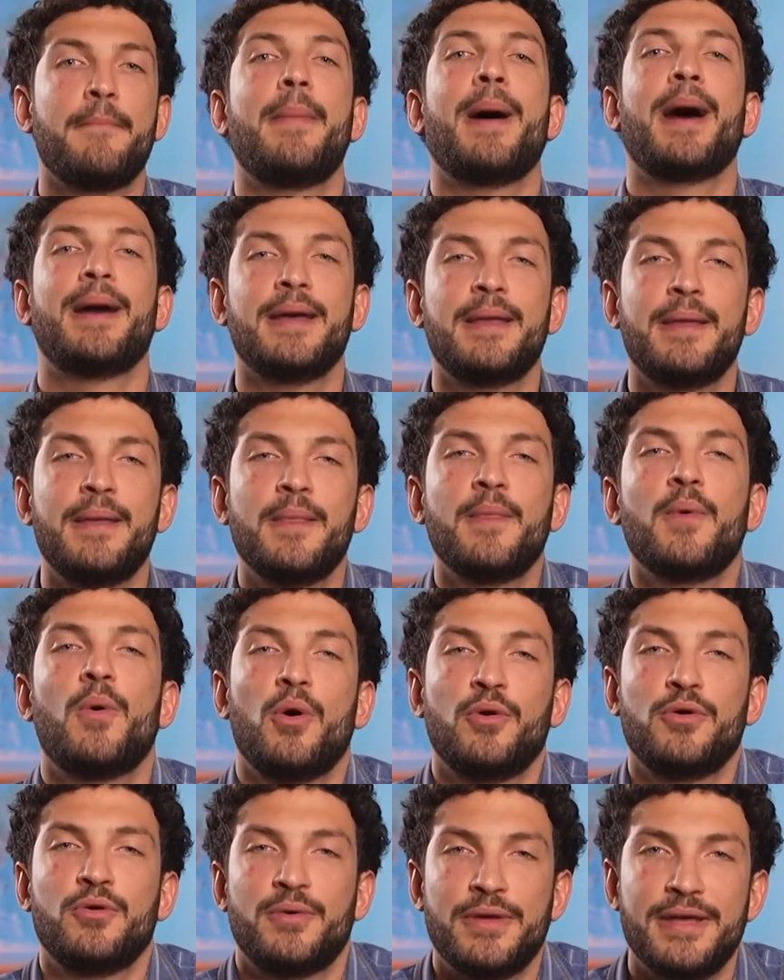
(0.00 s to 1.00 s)
But,
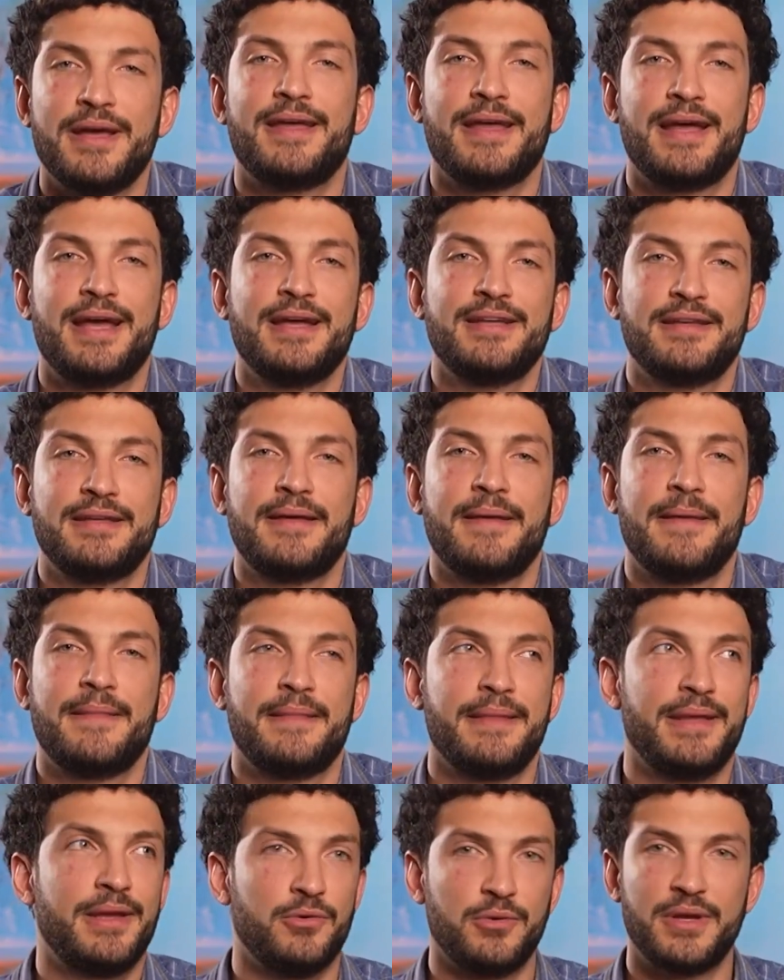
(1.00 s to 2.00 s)
also in this case,
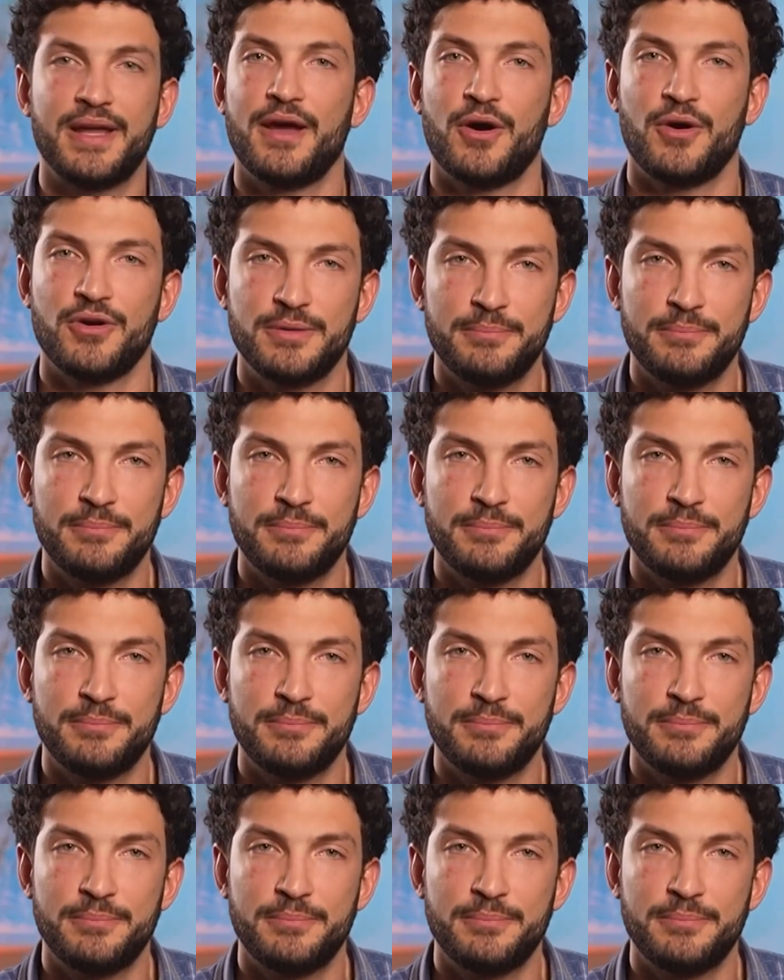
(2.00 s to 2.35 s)
it really all